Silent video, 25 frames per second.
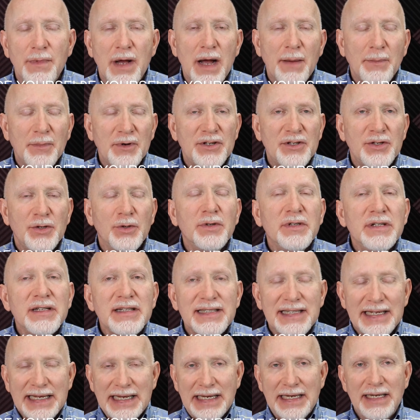
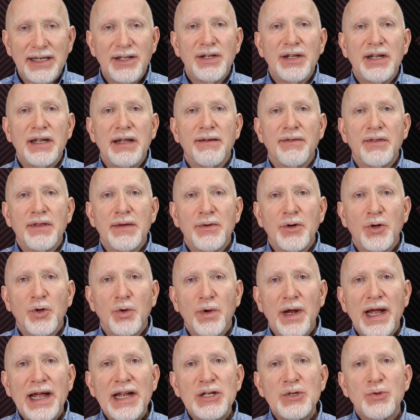opportunity to give them
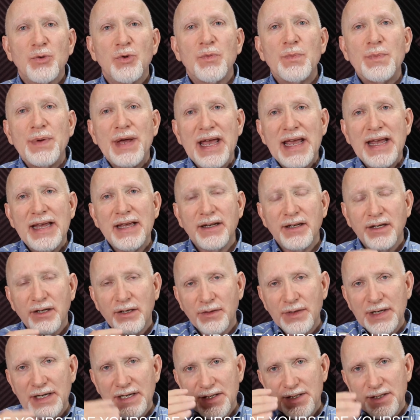gradual pay
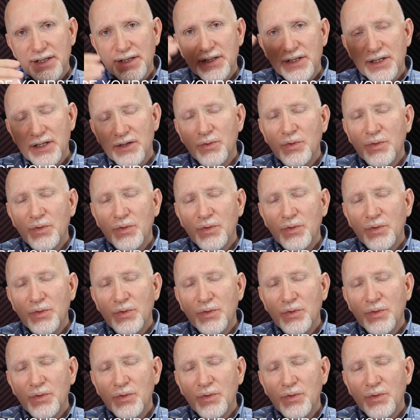increases.